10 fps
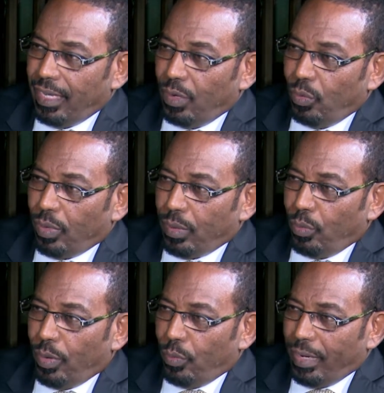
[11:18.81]

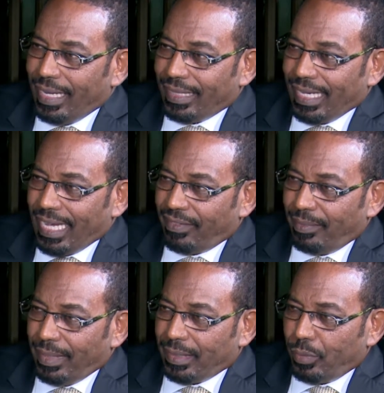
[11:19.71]
What does the
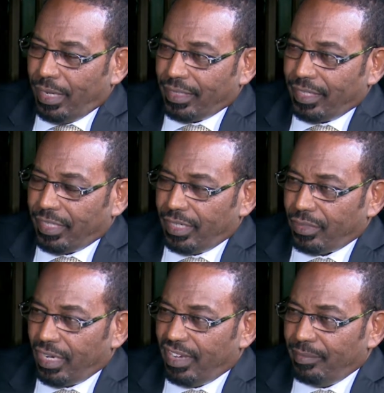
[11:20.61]
government, what does the
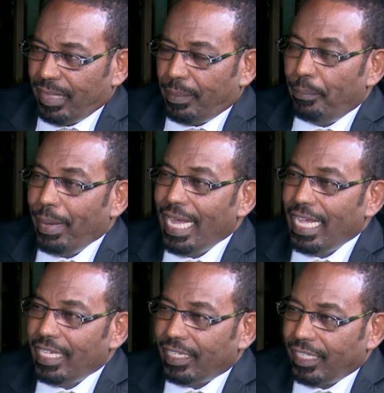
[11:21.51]
central government
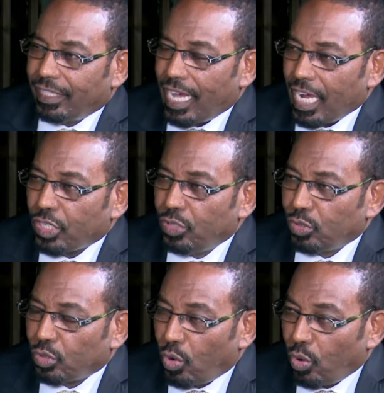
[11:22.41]
base its
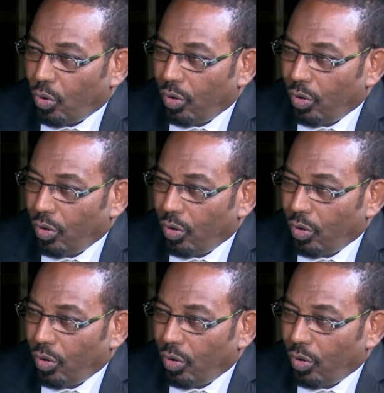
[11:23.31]
actions on?